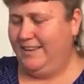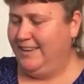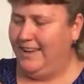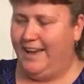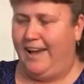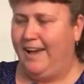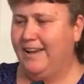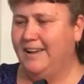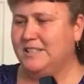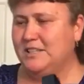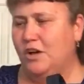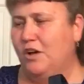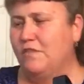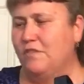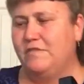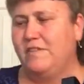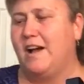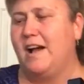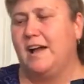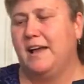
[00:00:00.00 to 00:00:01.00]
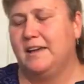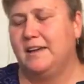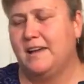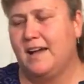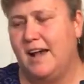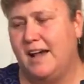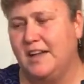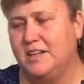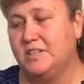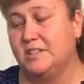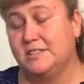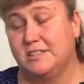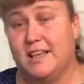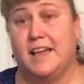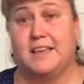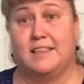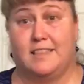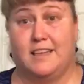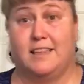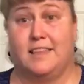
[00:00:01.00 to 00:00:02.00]
Yeah, it's all fine. I just
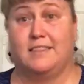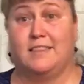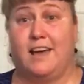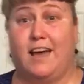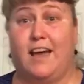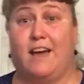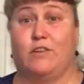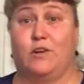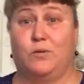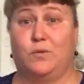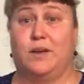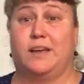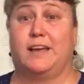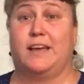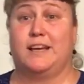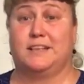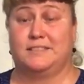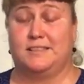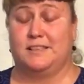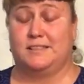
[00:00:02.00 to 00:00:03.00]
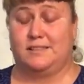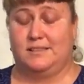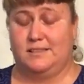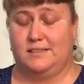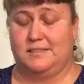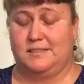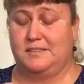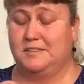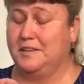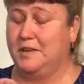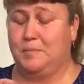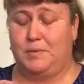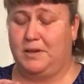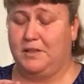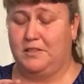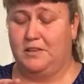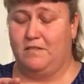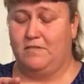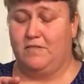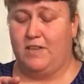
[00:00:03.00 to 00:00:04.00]
like that I have a quick access slip. I
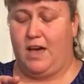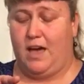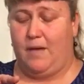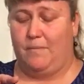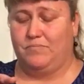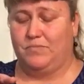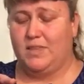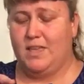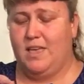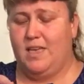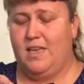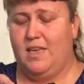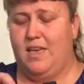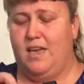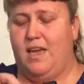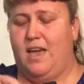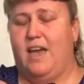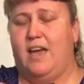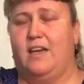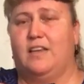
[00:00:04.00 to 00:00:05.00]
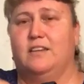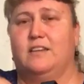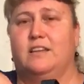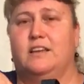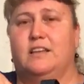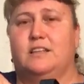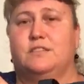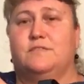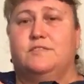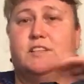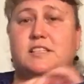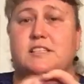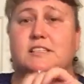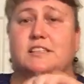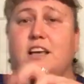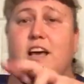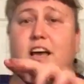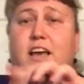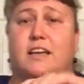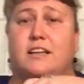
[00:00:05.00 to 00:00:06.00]
love that. And it's fleece
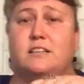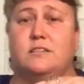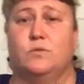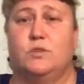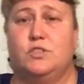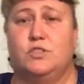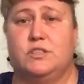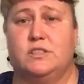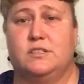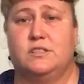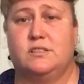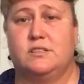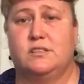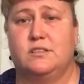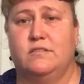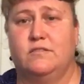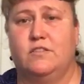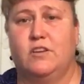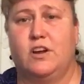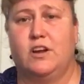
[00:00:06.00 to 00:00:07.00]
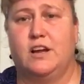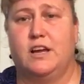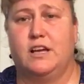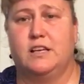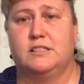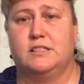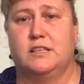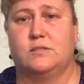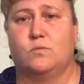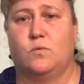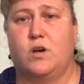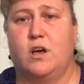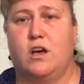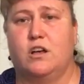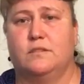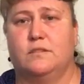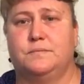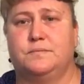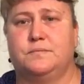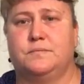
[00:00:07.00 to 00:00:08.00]
lined, which is very nice as
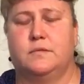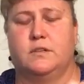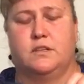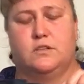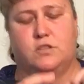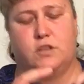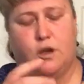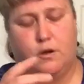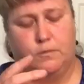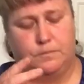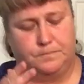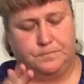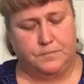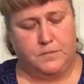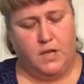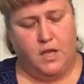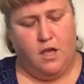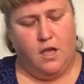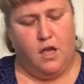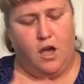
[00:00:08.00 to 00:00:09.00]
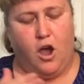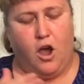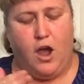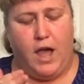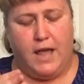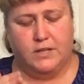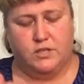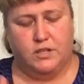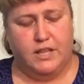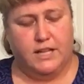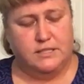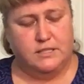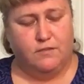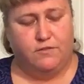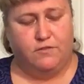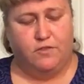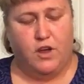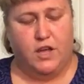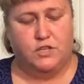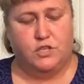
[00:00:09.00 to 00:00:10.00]
well. So, all right, so that's the
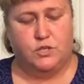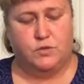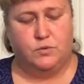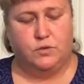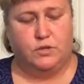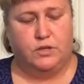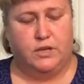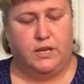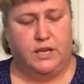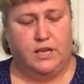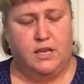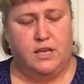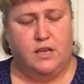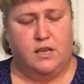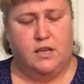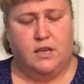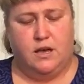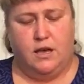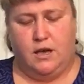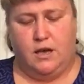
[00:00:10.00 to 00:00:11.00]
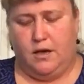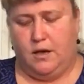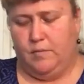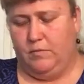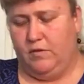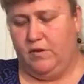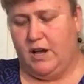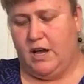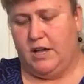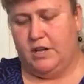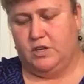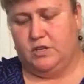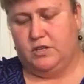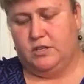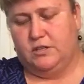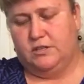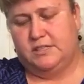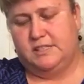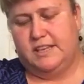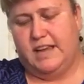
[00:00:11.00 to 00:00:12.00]
front, just really, um, you got
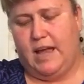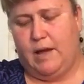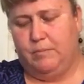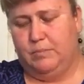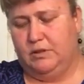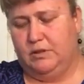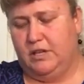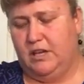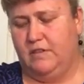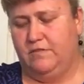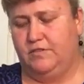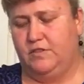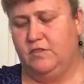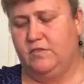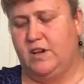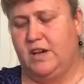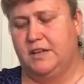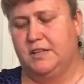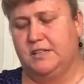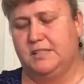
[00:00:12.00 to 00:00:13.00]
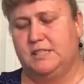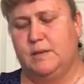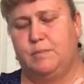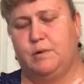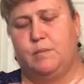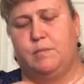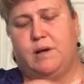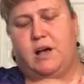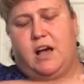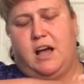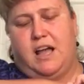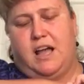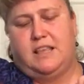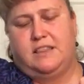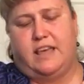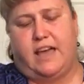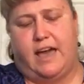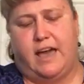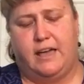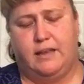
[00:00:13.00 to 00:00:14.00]
your snap lift, you've got a zipper
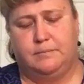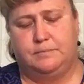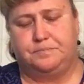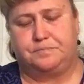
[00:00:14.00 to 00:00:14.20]
behind that.